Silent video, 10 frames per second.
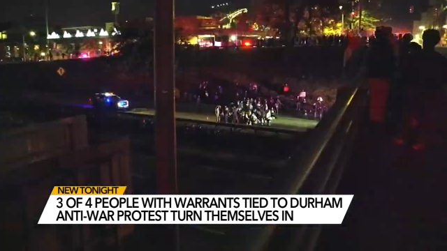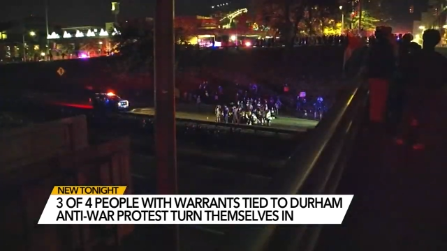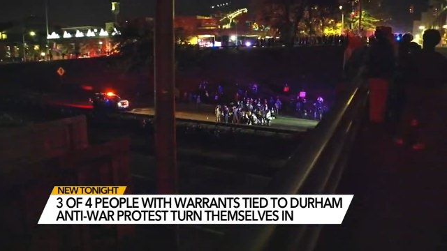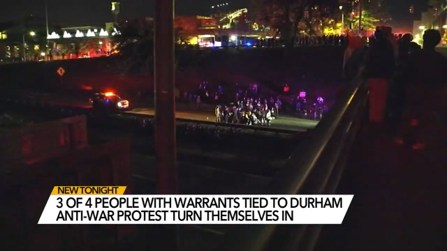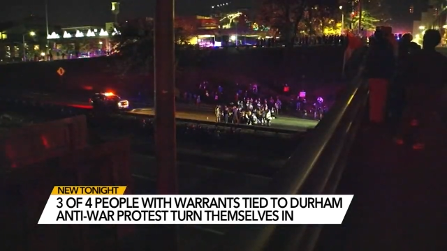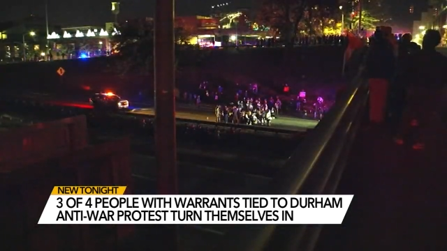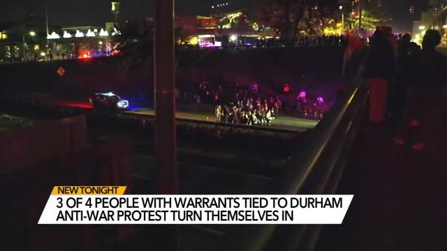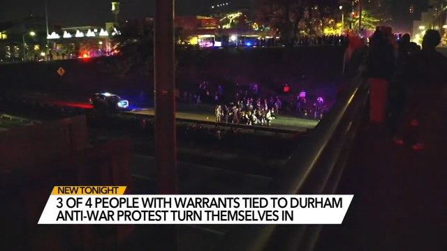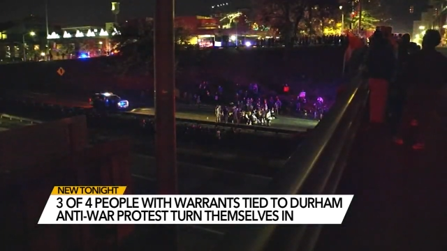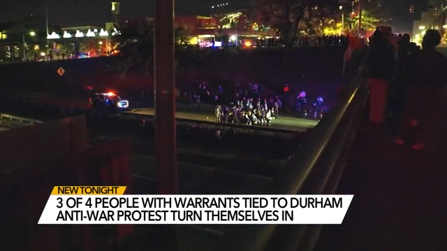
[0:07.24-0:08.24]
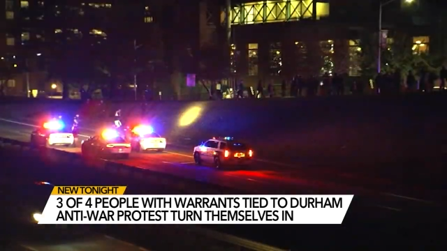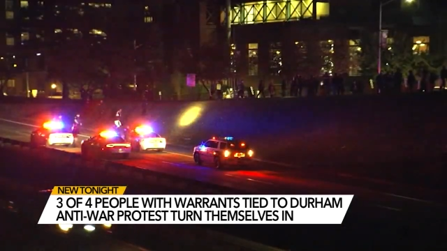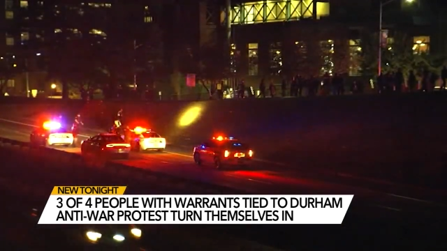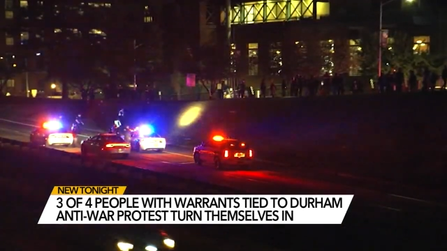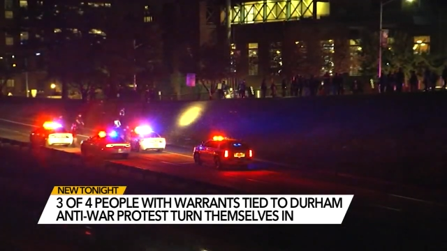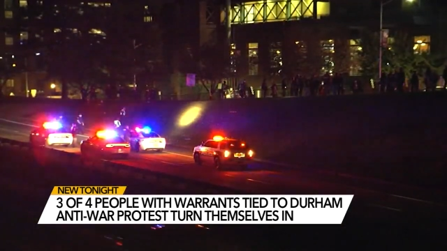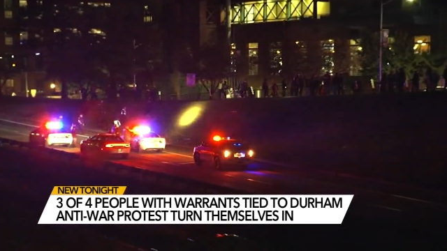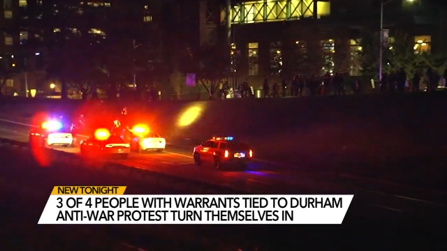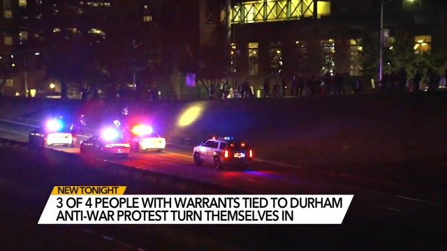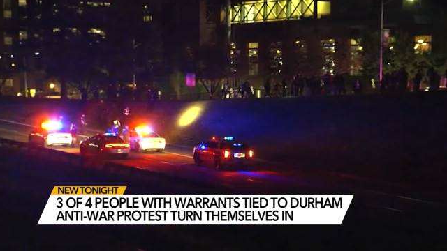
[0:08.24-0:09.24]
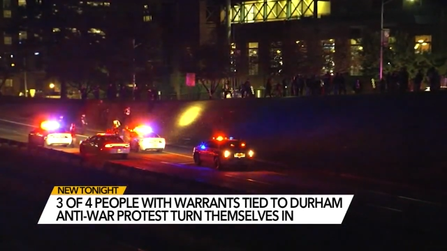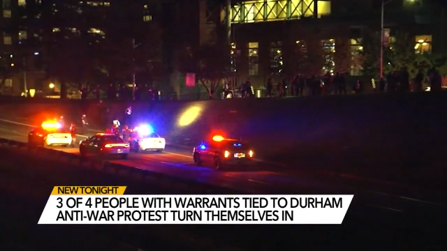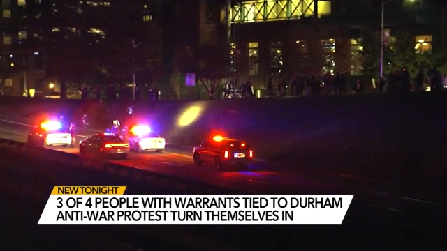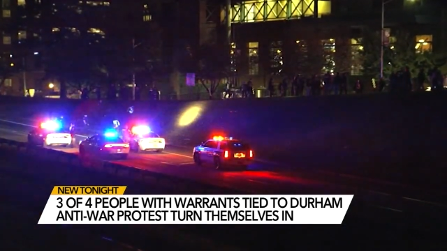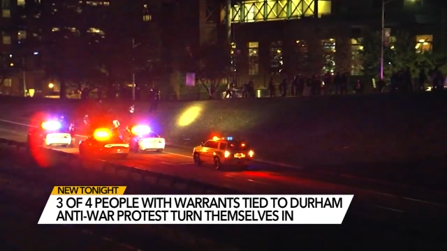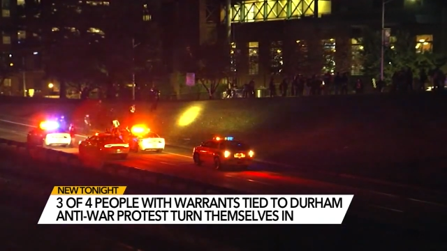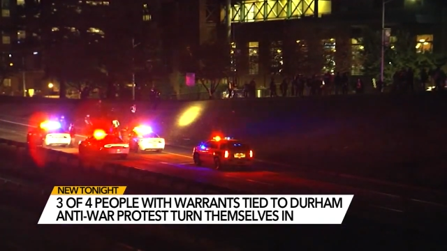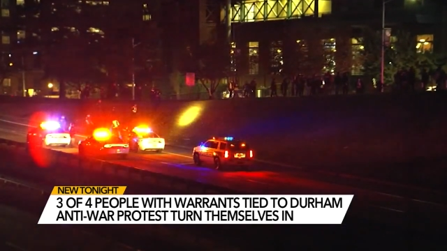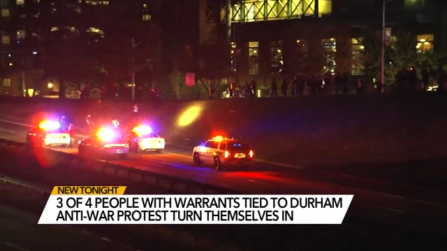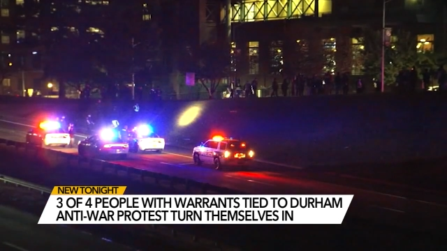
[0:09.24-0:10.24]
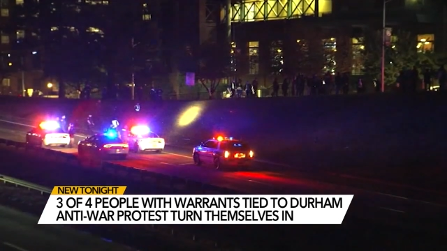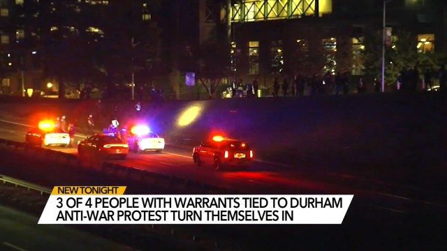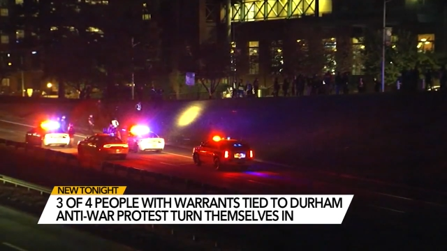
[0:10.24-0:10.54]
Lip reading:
Nobody's mouth can be seen.